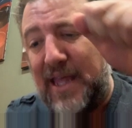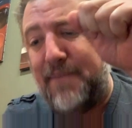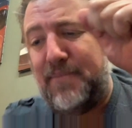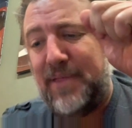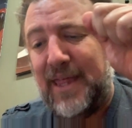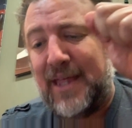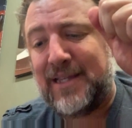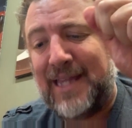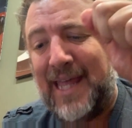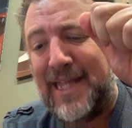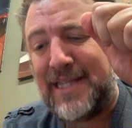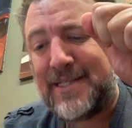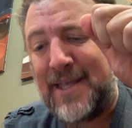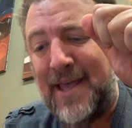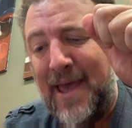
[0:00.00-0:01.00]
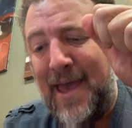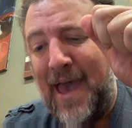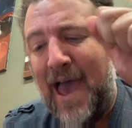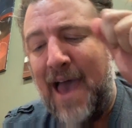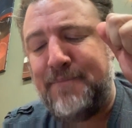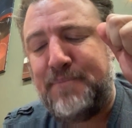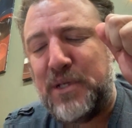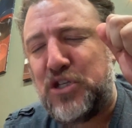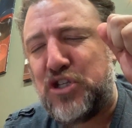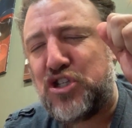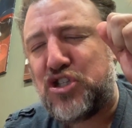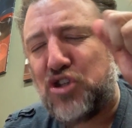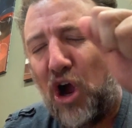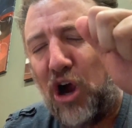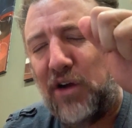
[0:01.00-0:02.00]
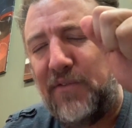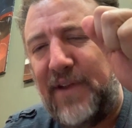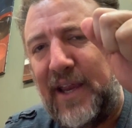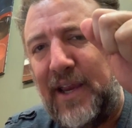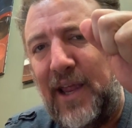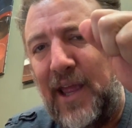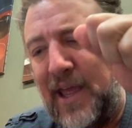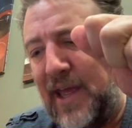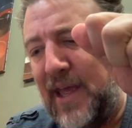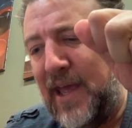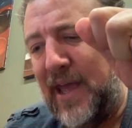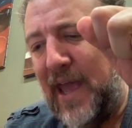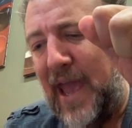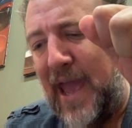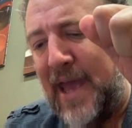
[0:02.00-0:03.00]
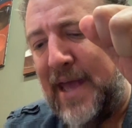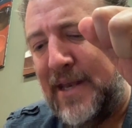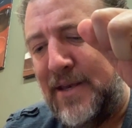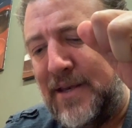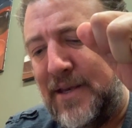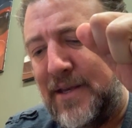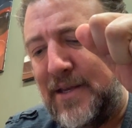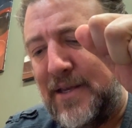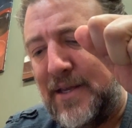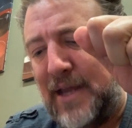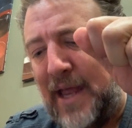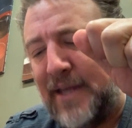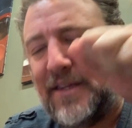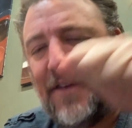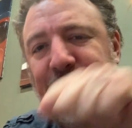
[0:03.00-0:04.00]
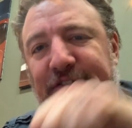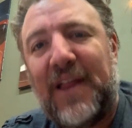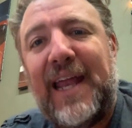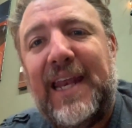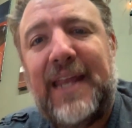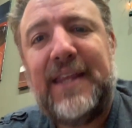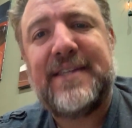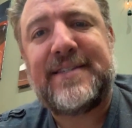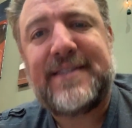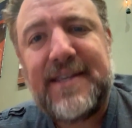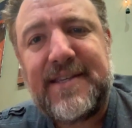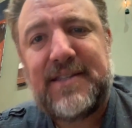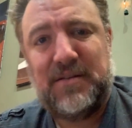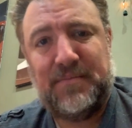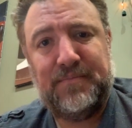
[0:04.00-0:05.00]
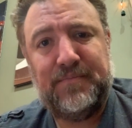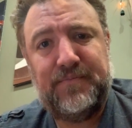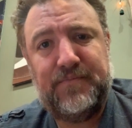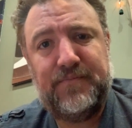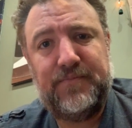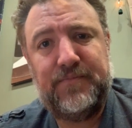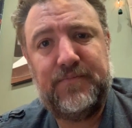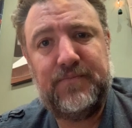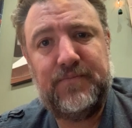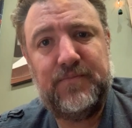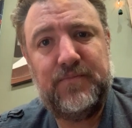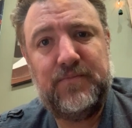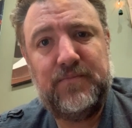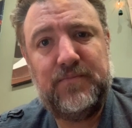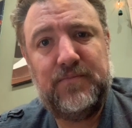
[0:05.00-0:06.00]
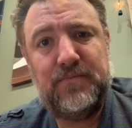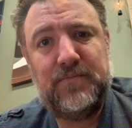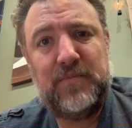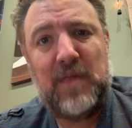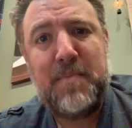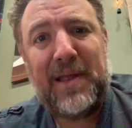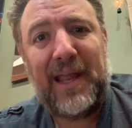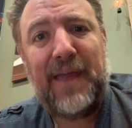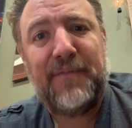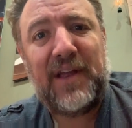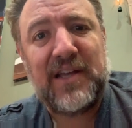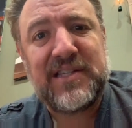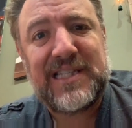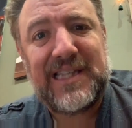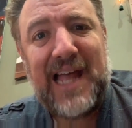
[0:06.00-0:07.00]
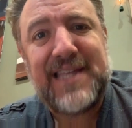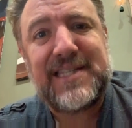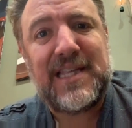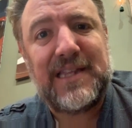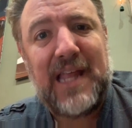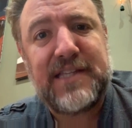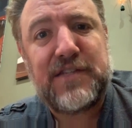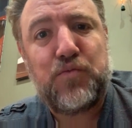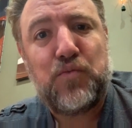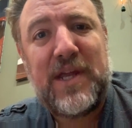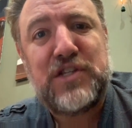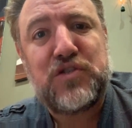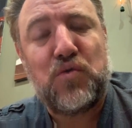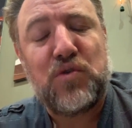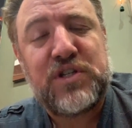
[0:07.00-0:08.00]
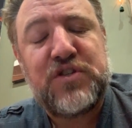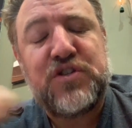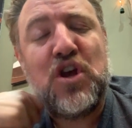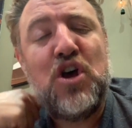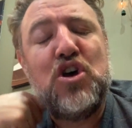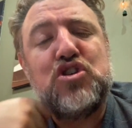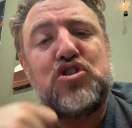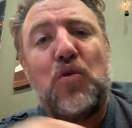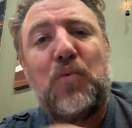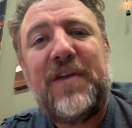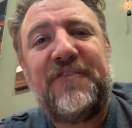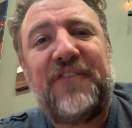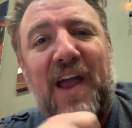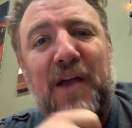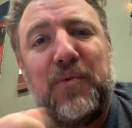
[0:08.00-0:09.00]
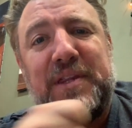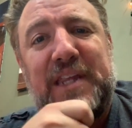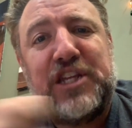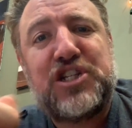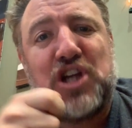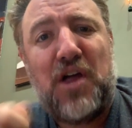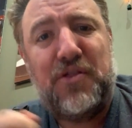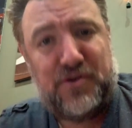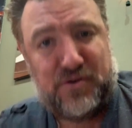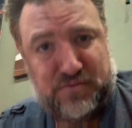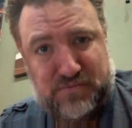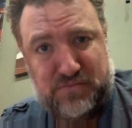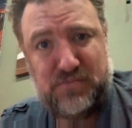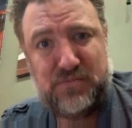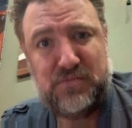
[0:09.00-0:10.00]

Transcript: they, the elites have been starving and and deflating the system. They've been giving us less and less resources, so we fight with each other.